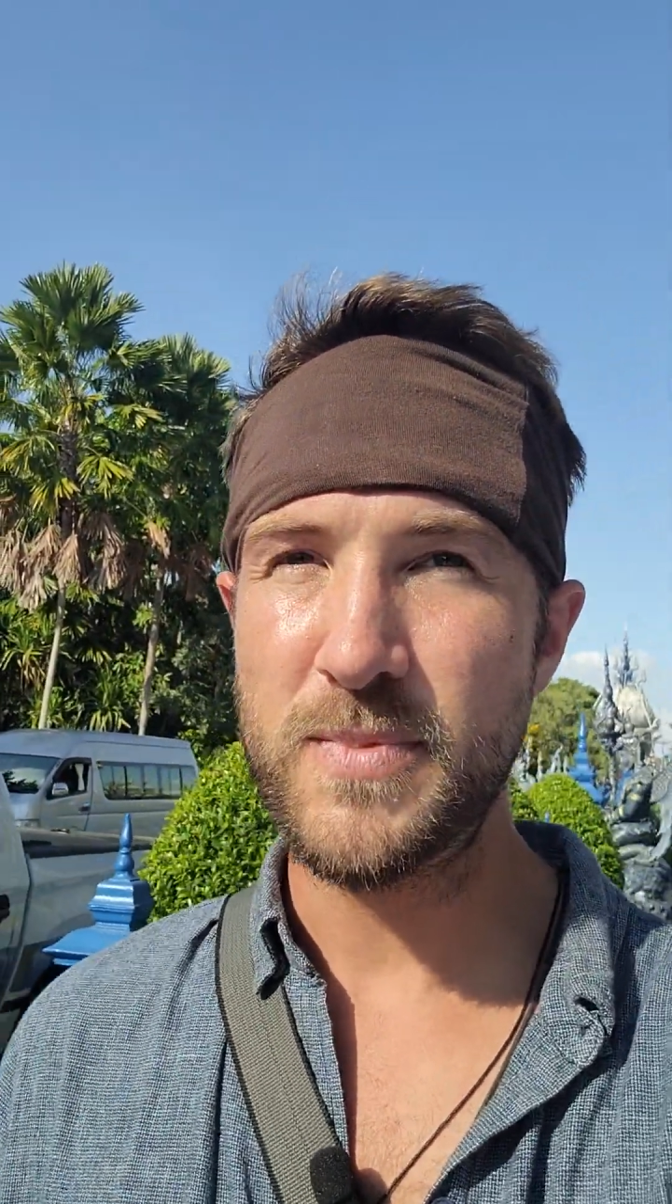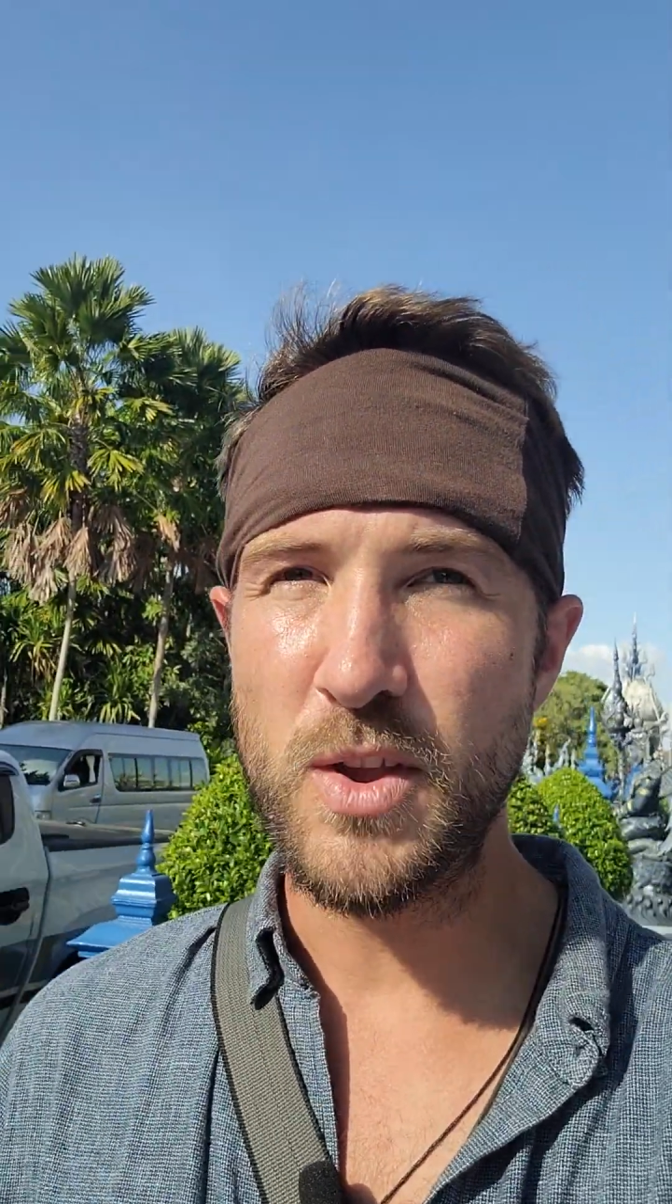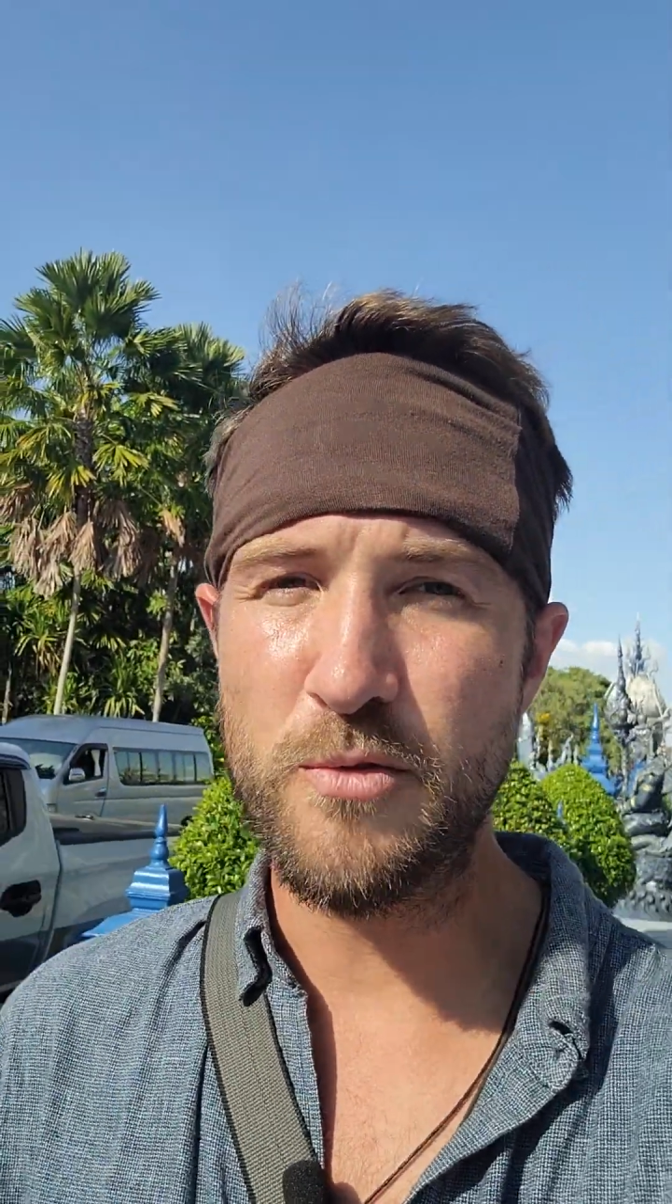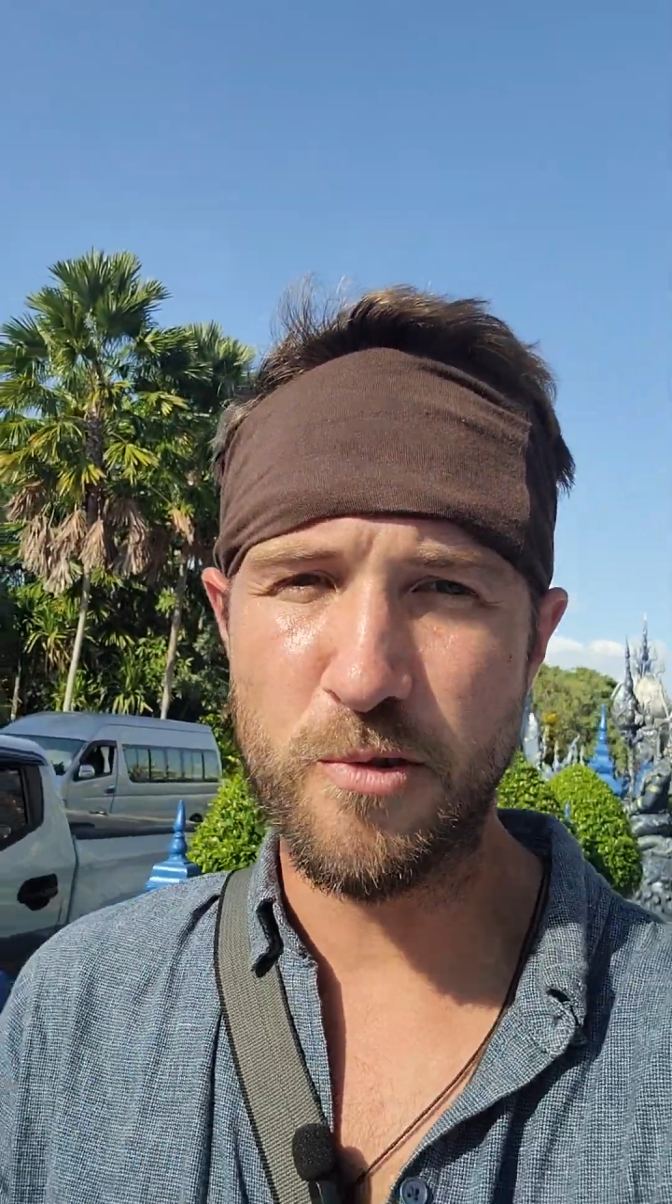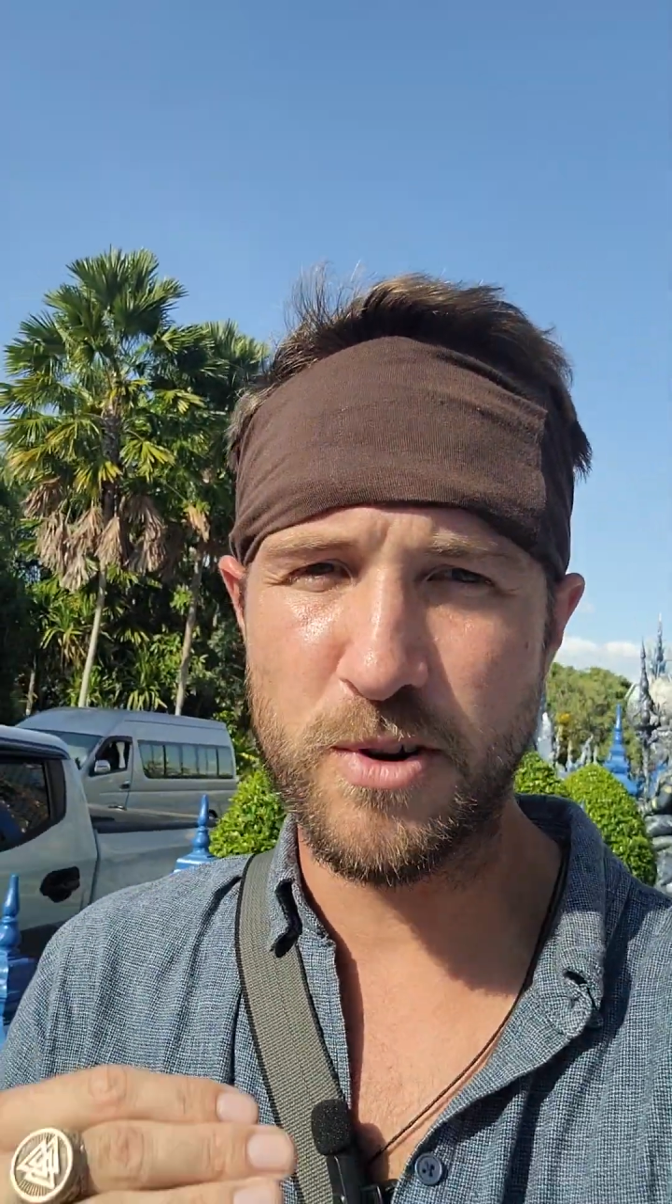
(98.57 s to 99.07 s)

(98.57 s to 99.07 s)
for